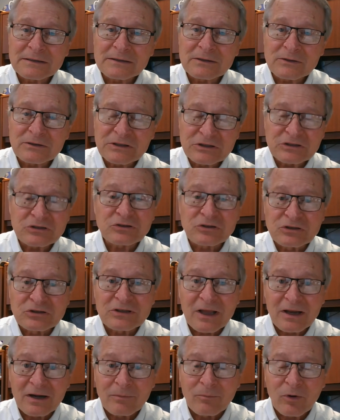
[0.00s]
Easter
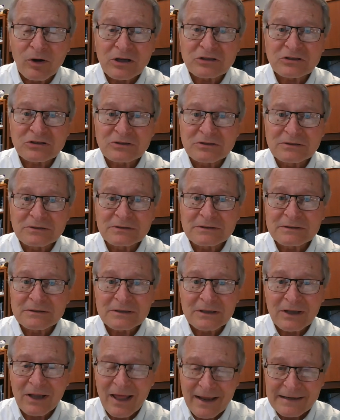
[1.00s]
celebration
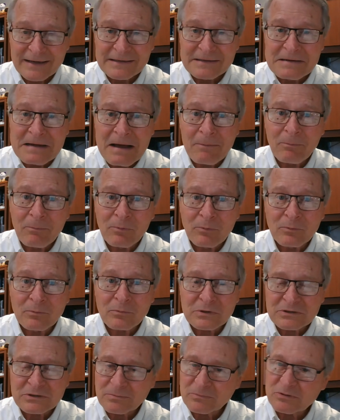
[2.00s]
lined up
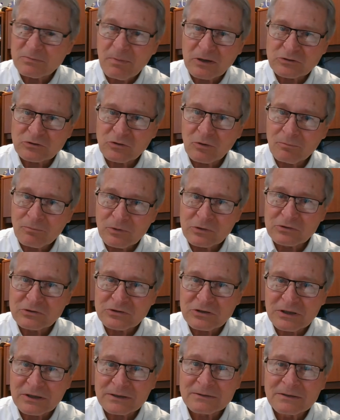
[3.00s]
with some special
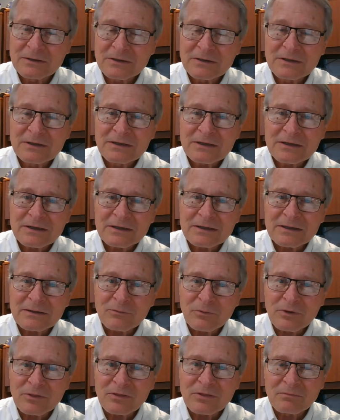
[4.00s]
music,
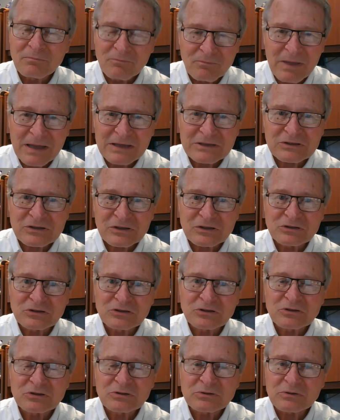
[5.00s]
with the
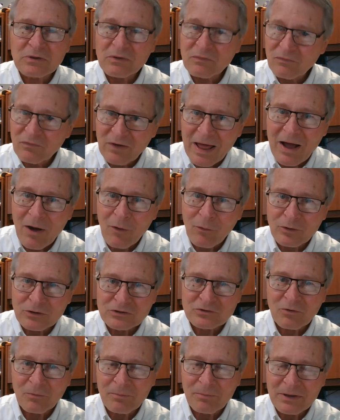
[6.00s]
message. The
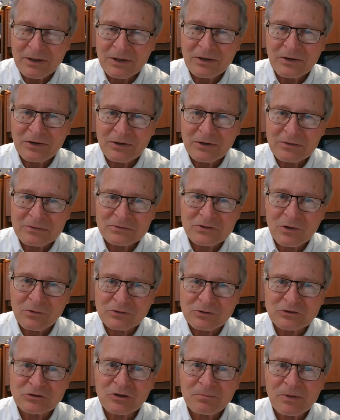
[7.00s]
flowers will be here. So
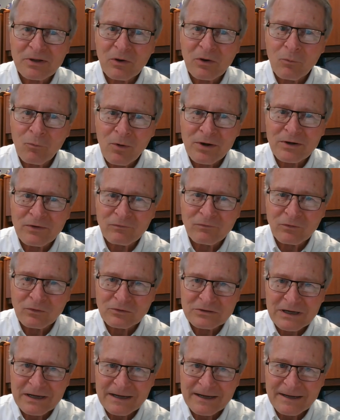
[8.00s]
it should be a wonderful
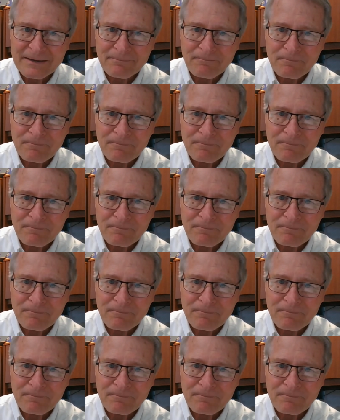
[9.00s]
time.